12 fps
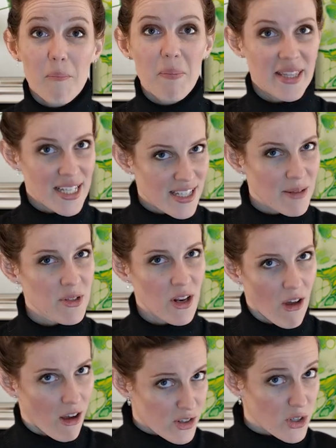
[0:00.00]
but they seem to
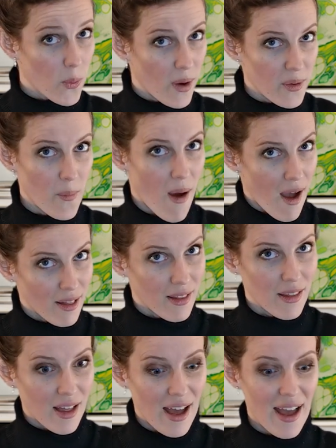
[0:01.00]
last quite a
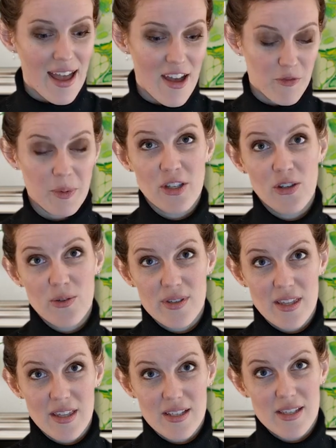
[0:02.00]
while. I have been
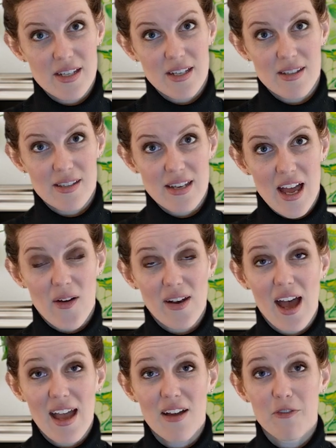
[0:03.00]
using these tins now and
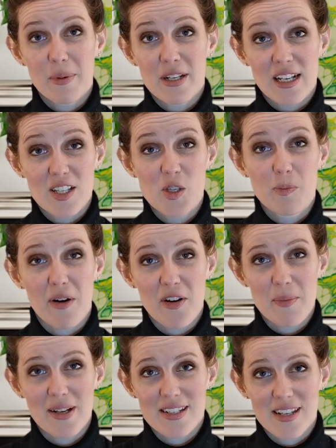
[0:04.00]
I have been
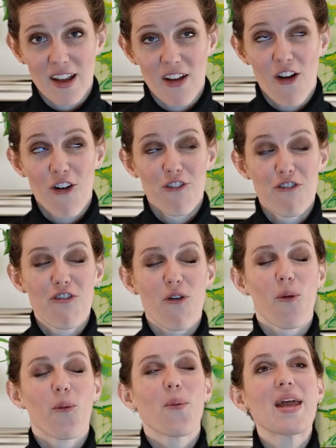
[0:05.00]
experimenting
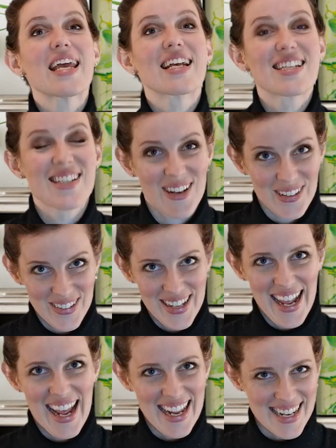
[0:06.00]
for weeks on
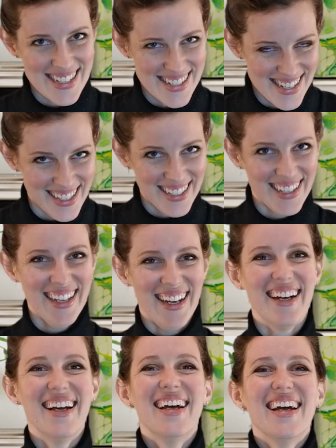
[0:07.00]
end
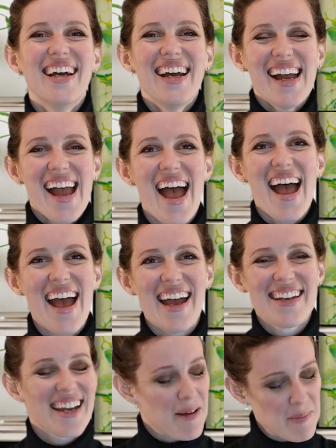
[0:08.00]

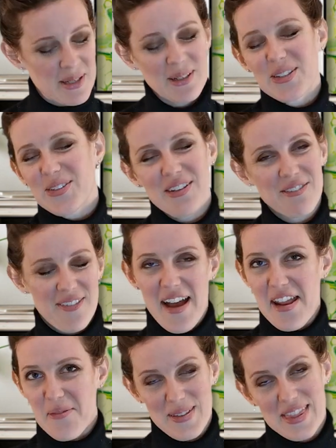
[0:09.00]
and I'm still doing
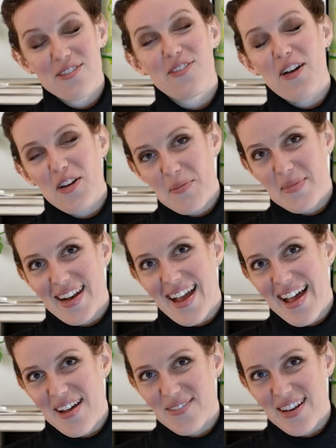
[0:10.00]
fine with the volume that I
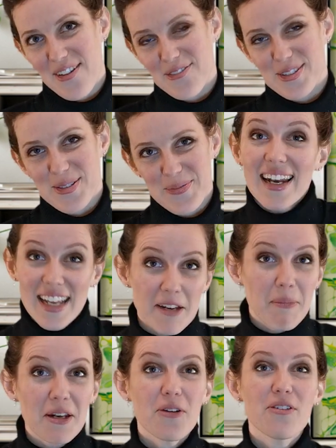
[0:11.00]
have left.
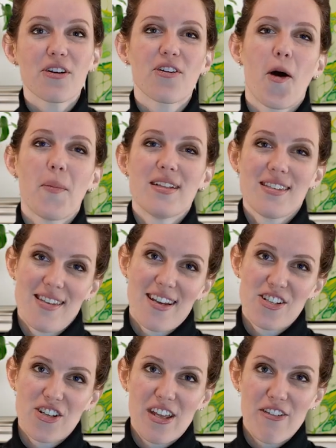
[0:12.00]
Let me know in the comment
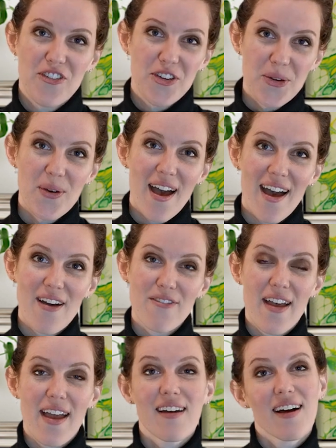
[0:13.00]
section if you have
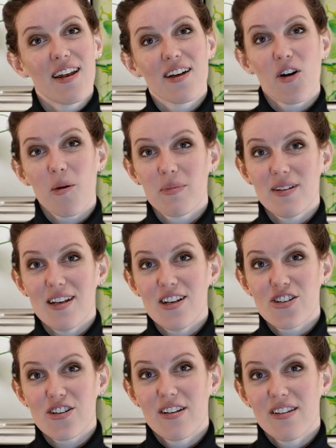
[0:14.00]
a color
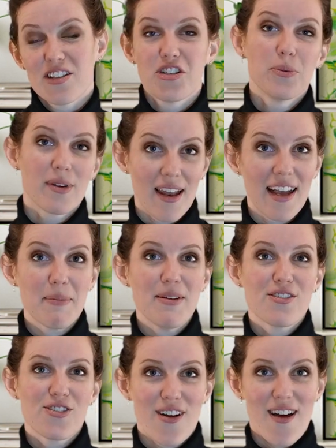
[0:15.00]
combination that you would like me
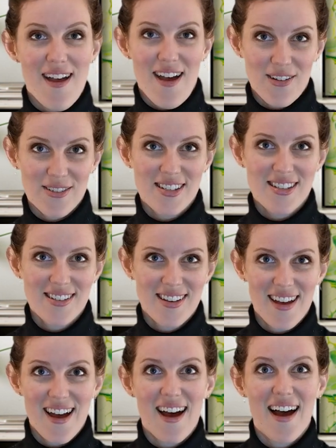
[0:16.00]
to try out.
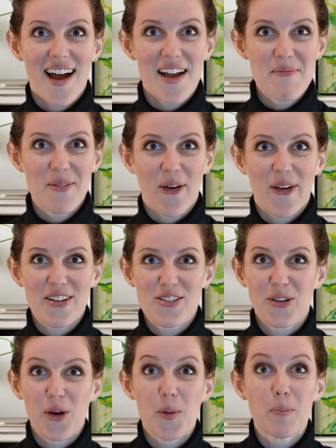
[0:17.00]
I'm going to
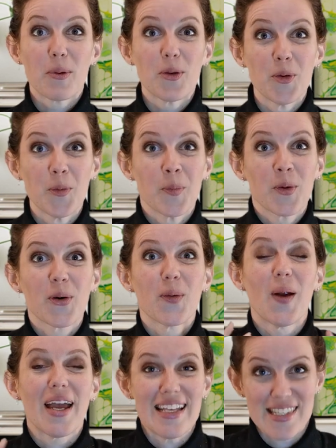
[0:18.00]
go bloom
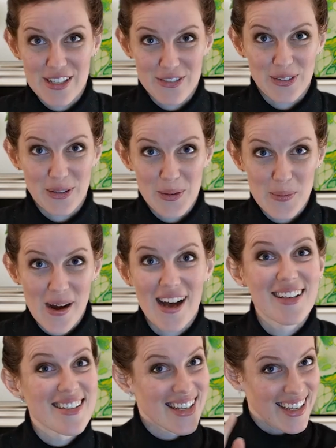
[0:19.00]
crazy for a
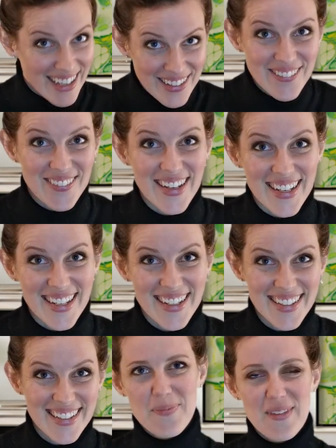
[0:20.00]
while, so get ready.
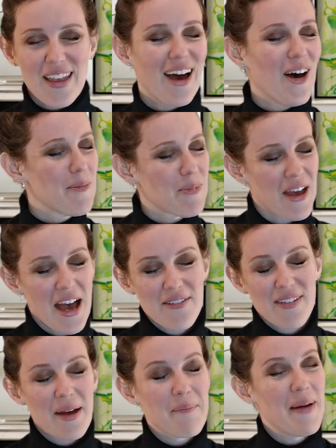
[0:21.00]
I hope you
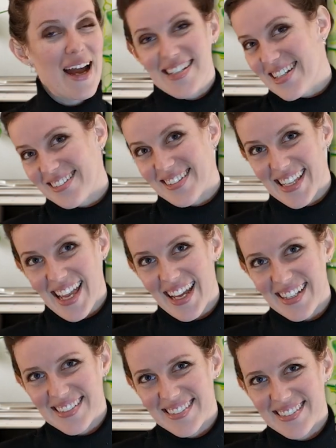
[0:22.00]
have a magical
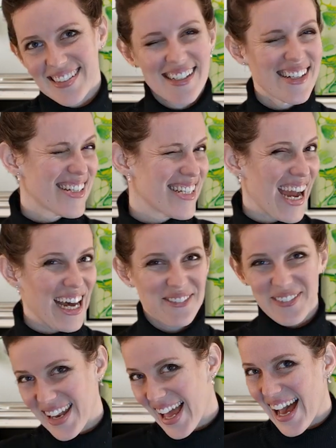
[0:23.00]
day. Ciao
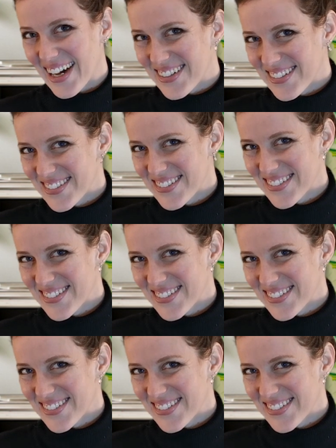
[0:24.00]
for now.